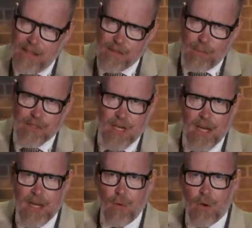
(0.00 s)
This was
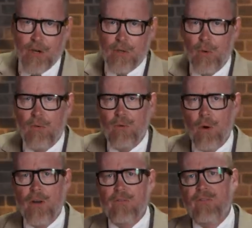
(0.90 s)
done in order to
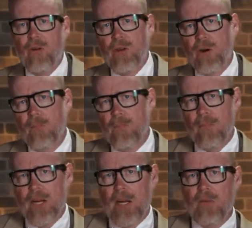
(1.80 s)
avoid further
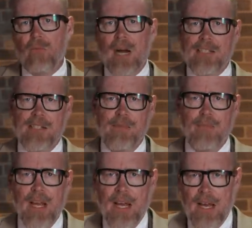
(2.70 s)
public unrest.
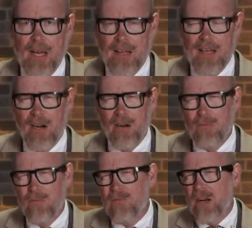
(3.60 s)
There
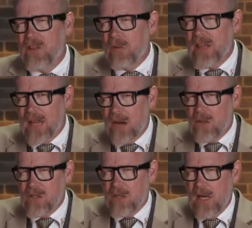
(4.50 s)
are roughly three
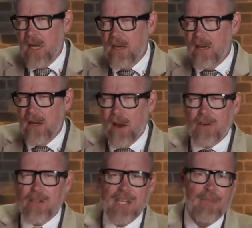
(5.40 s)
thousand, and
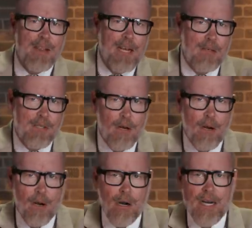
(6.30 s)
another seven thousand
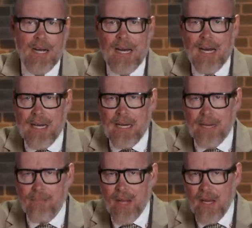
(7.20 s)
are in
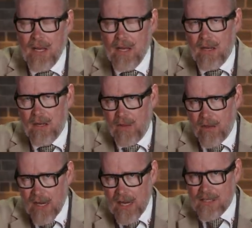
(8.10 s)
hiding.
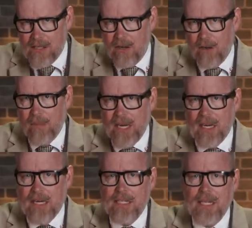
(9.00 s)
Nonetheless, on May
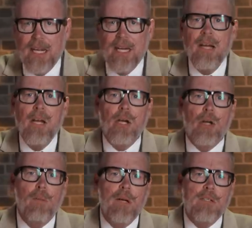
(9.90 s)
nineteenth,
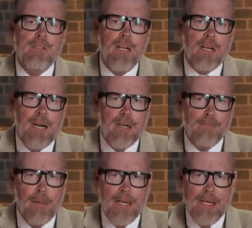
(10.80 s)
Goebbels
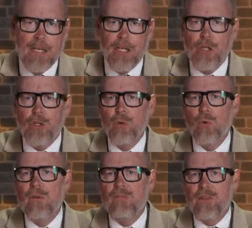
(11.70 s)
declares Berlin
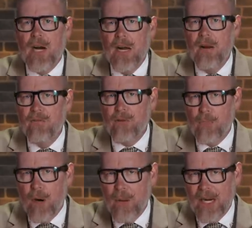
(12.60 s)
Judenfrei for
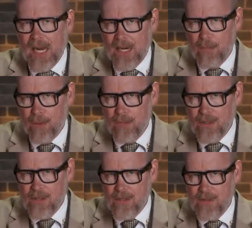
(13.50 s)
propaganda
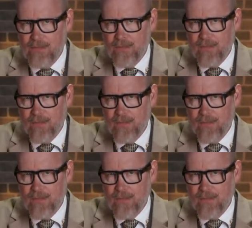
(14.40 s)
purposes.